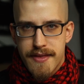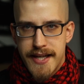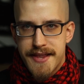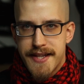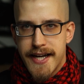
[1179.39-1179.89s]

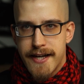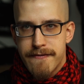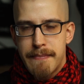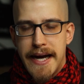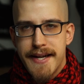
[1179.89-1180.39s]
that they
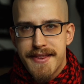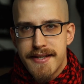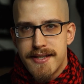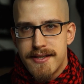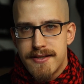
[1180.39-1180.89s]
have made
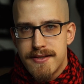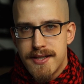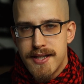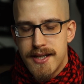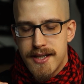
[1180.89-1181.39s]
the
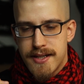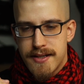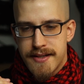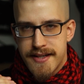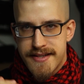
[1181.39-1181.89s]

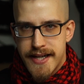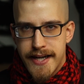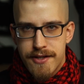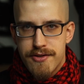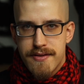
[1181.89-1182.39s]

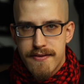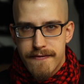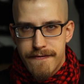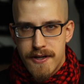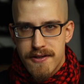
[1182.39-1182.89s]
design
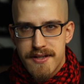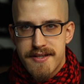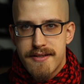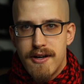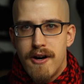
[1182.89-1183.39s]

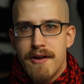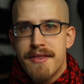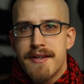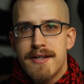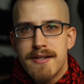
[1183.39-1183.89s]
focused
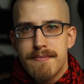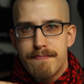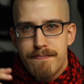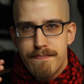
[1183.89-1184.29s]
on the